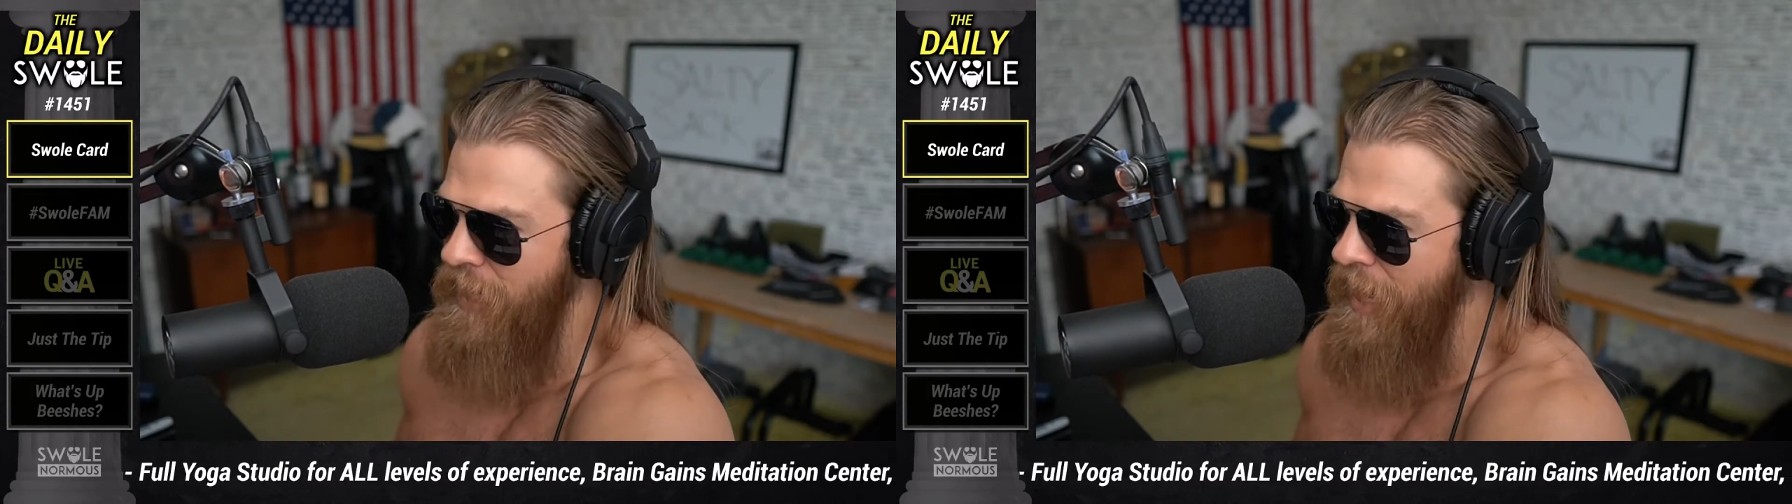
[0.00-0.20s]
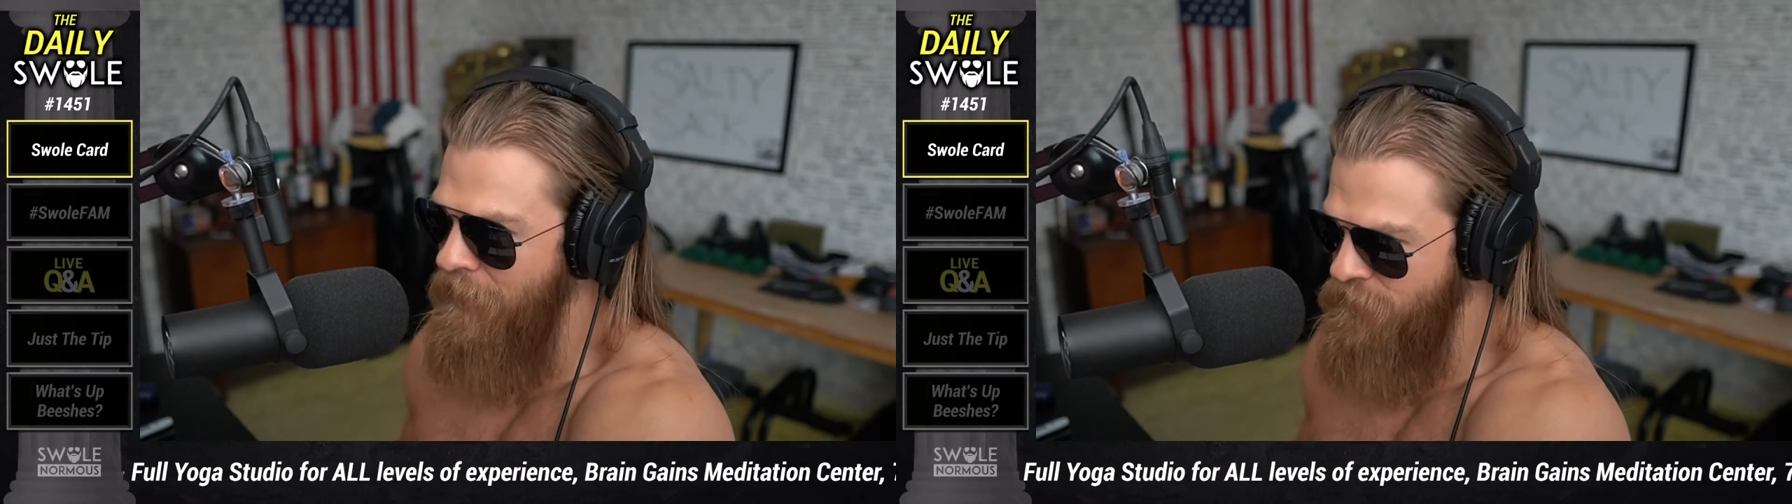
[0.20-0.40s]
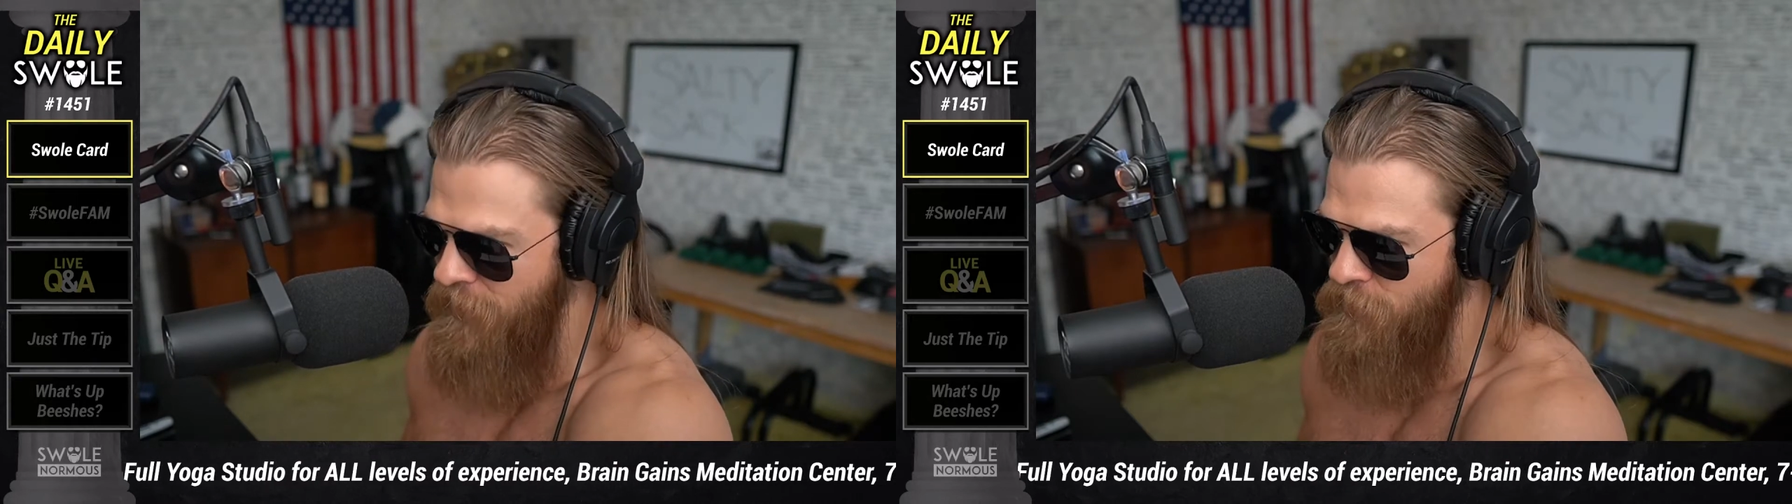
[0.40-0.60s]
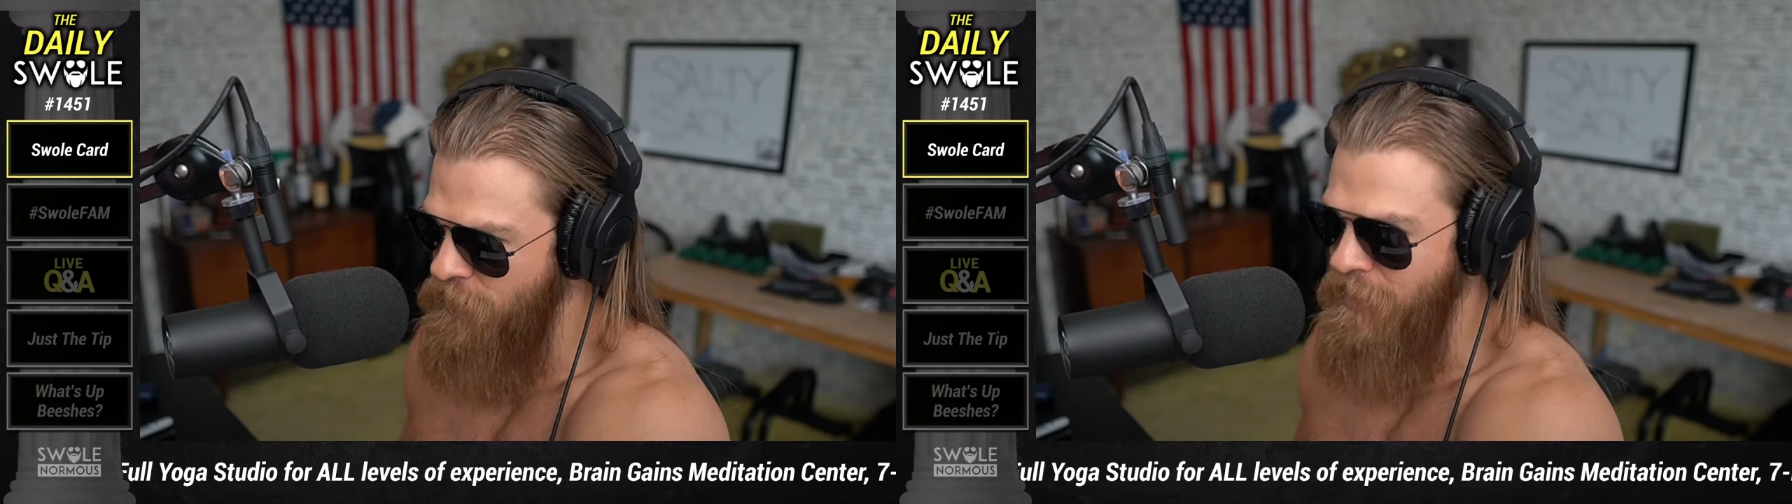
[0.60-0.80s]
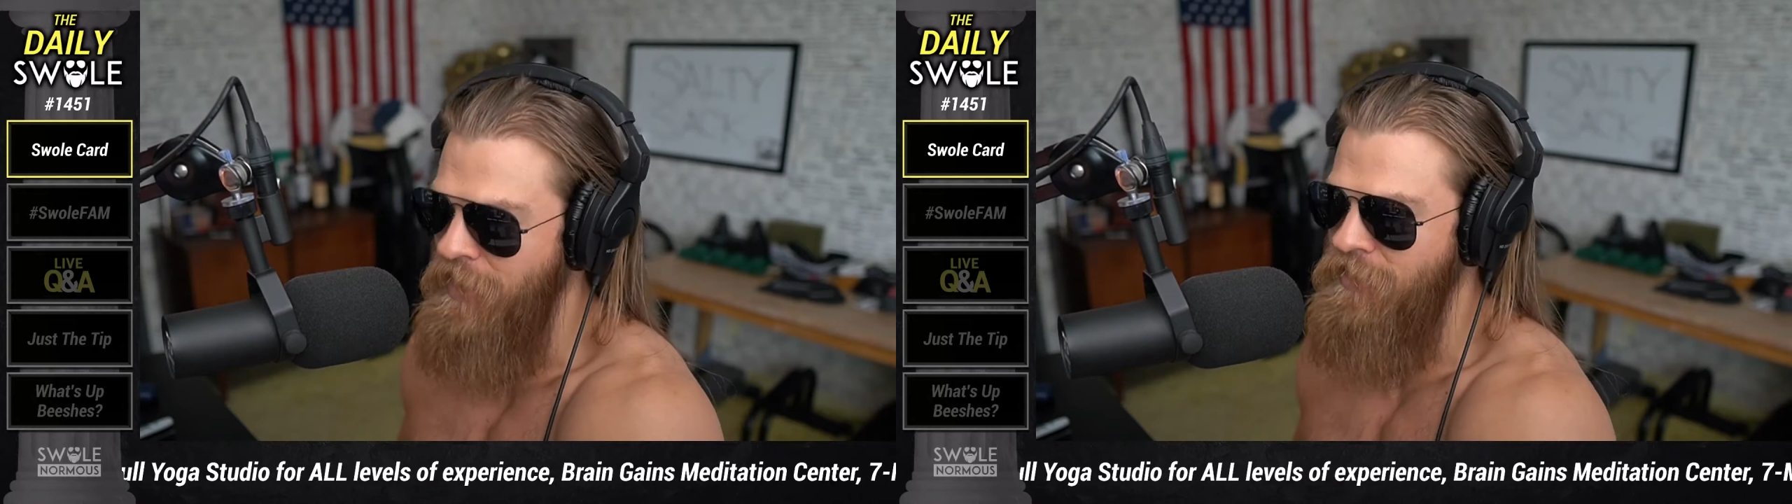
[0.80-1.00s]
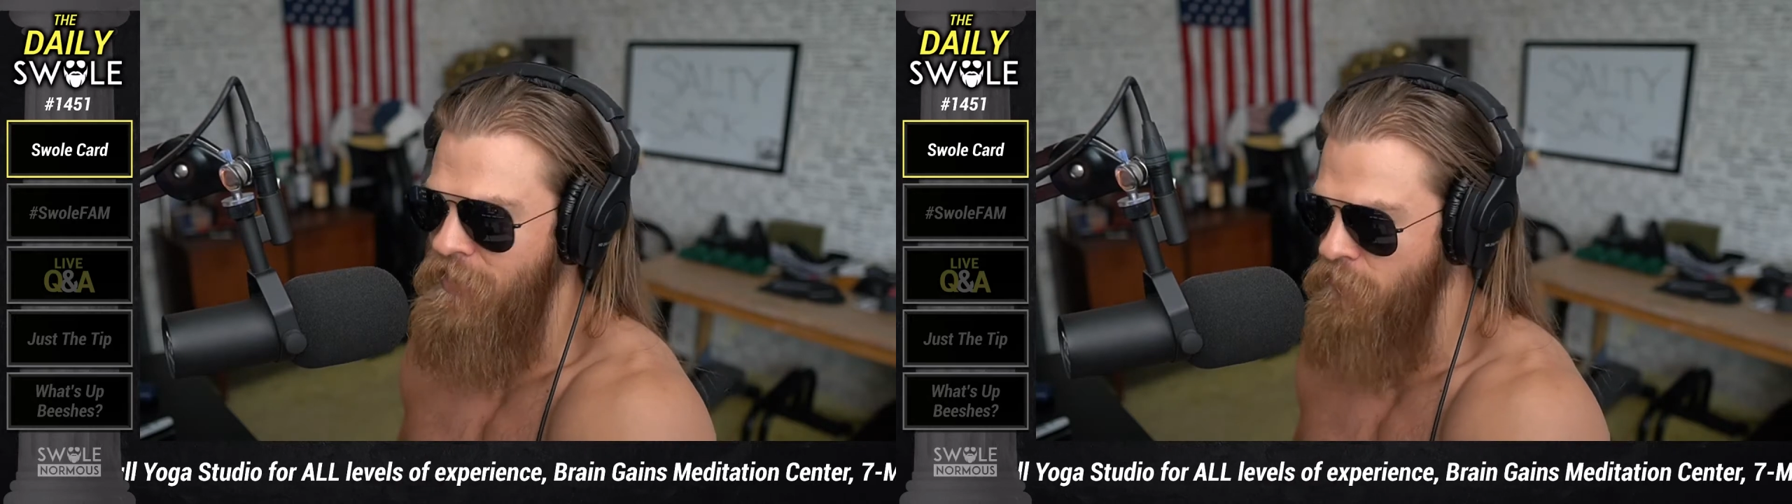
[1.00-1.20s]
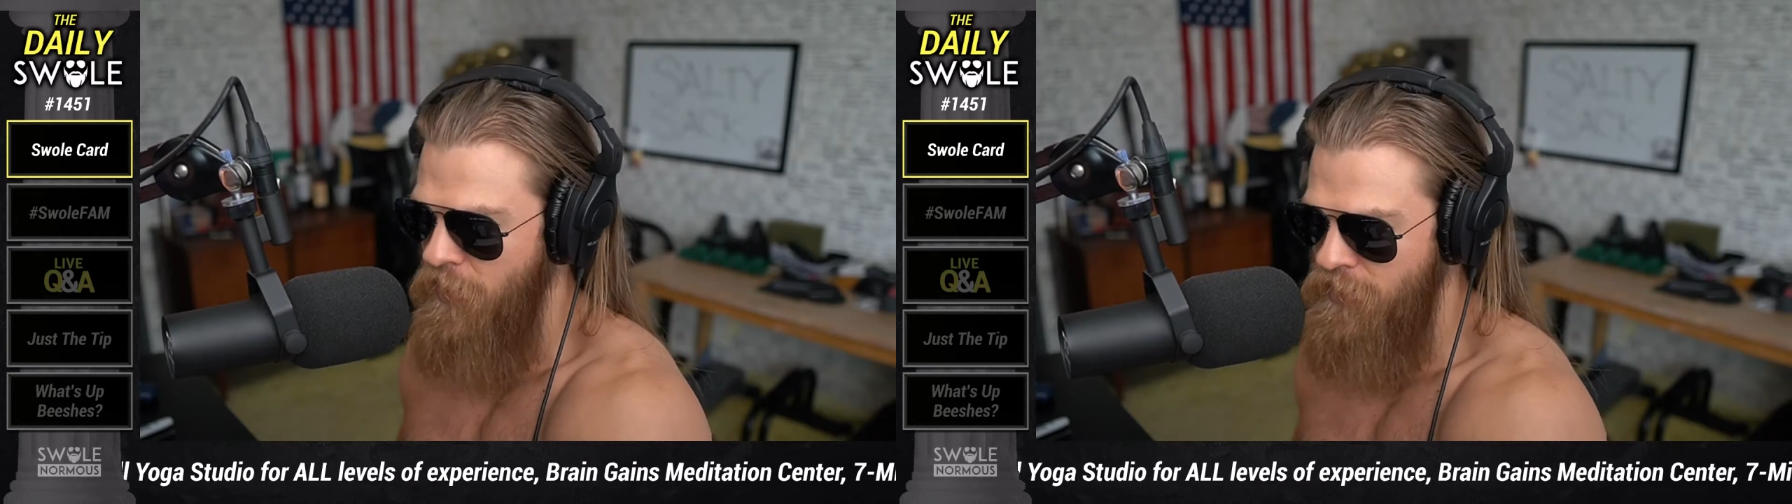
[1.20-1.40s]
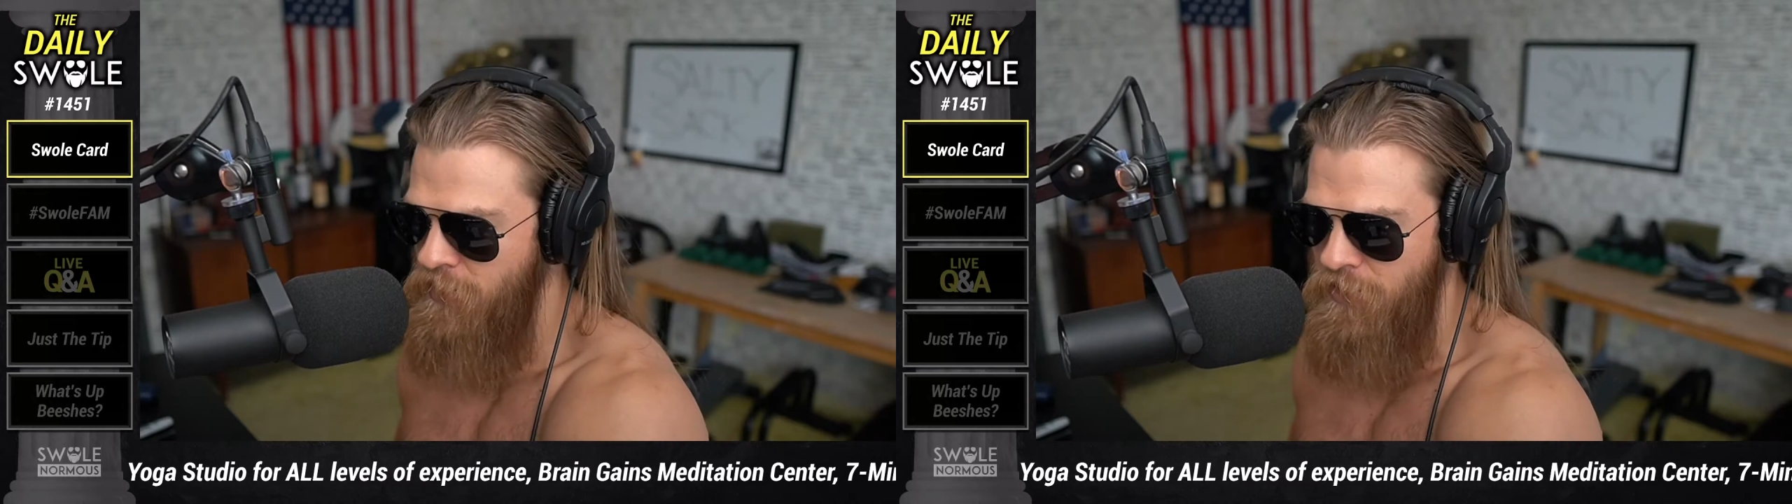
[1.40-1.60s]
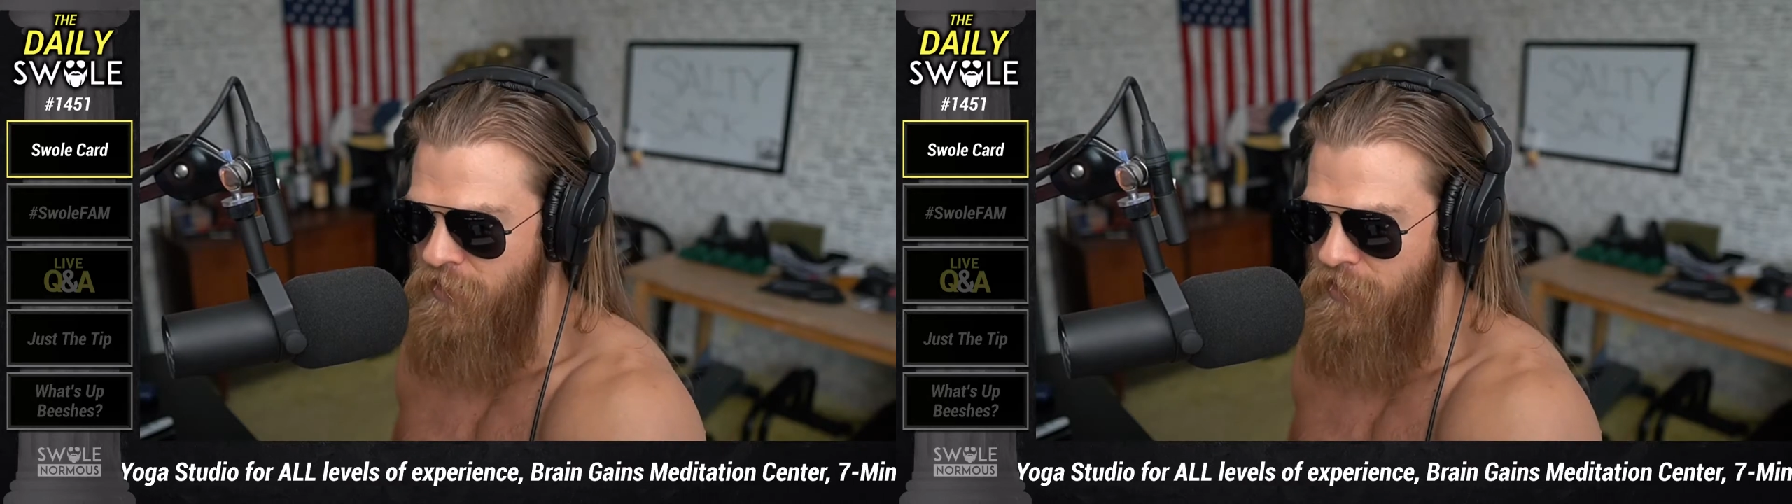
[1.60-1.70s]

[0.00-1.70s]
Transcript: adaptation and instant muscle and